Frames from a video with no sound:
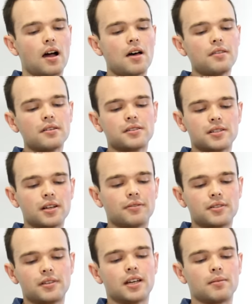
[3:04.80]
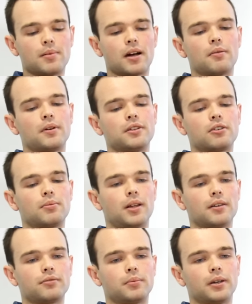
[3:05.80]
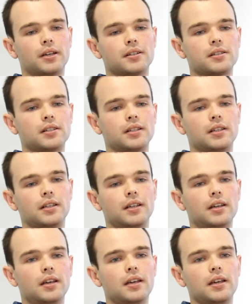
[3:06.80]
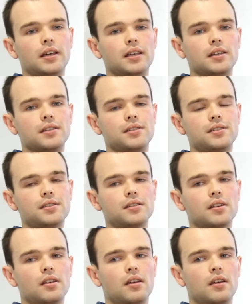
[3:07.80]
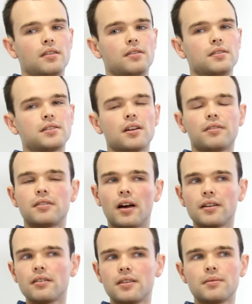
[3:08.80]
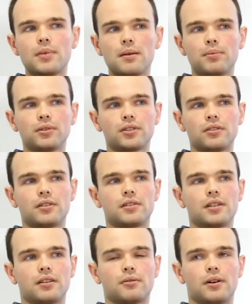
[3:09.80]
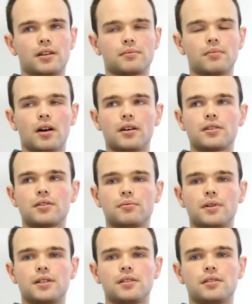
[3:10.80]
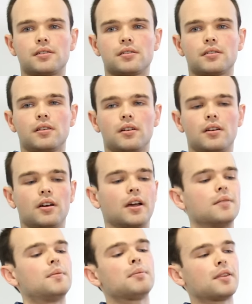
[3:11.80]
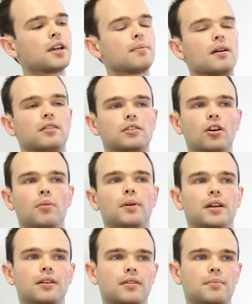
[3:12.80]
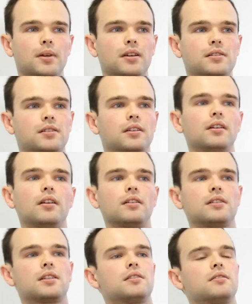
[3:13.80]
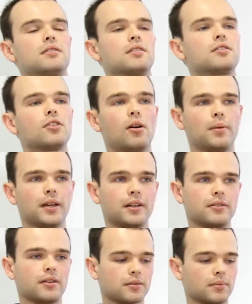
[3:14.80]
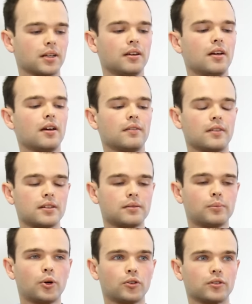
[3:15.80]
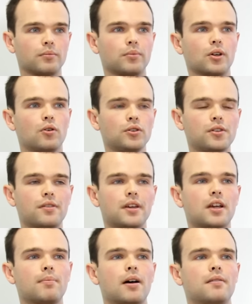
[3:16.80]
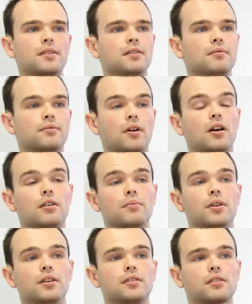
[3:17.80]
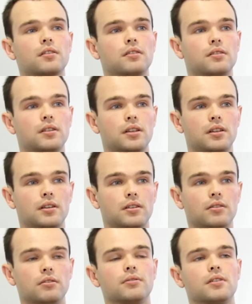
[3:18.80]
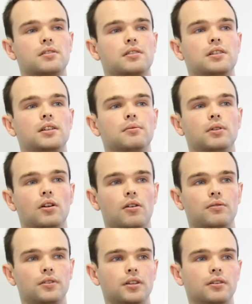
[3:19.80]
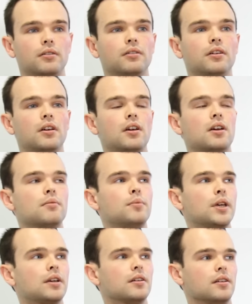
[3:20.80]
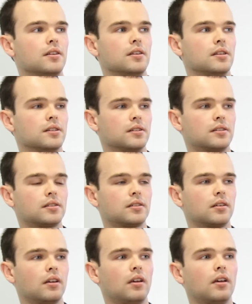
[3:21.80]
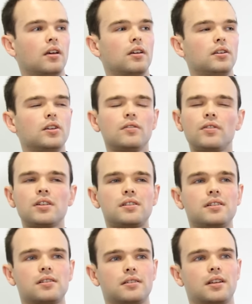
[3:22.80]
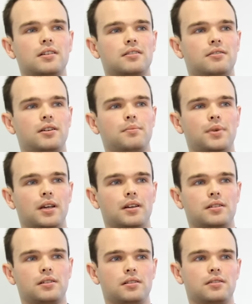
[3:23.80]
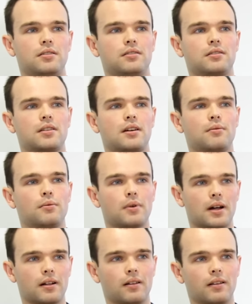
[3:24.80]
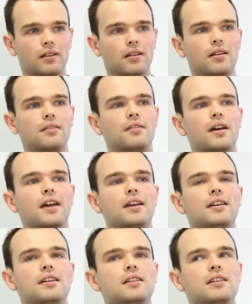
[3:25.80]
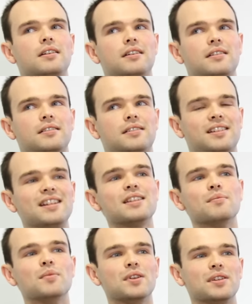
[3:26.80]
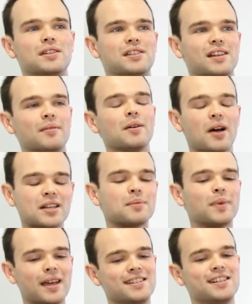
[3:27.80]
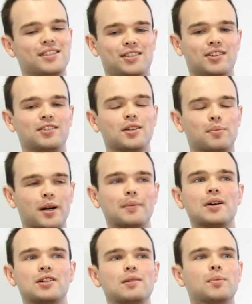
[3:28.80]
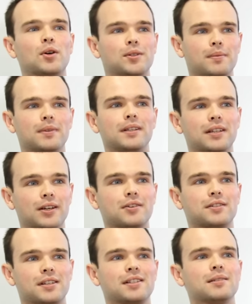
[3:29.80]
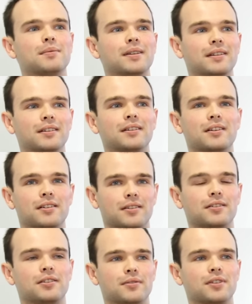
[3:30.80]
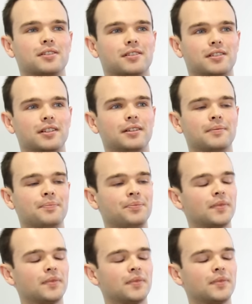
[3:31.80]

Other stuff to think about when you're applying for a PhD is the stuff that I don't think people do consider quite as much, which is, okay, people think about the topic of their PhD. Is this, does this topic interest me? And that's important, but also think about the environment the university will offer you, because universities don't tend to treat PhD students that well. They see them as, I mean, as a PhD student, you're pretty much at the bottom of the ecosystem in, the, in a university,